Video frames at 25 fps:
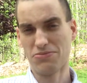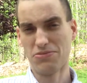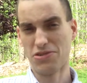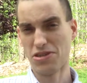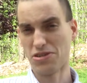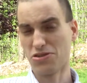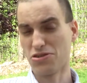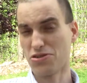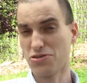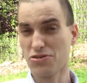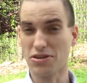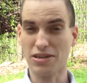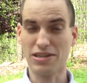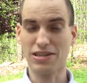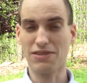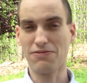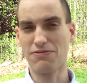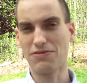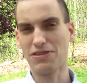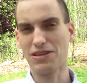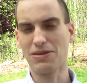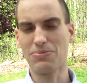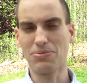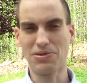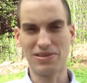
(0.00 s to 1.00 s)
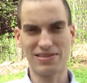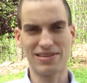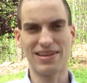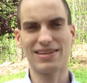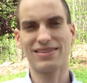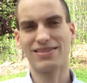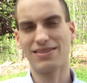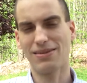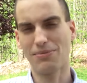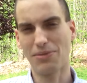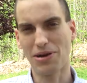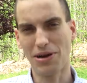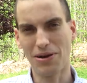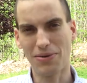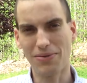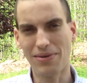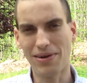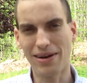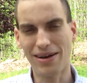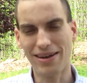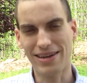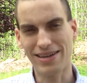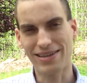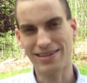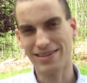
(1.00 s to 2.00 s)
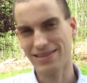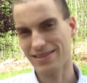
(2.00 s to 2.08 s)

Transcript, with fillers: constructively possess the marijuana.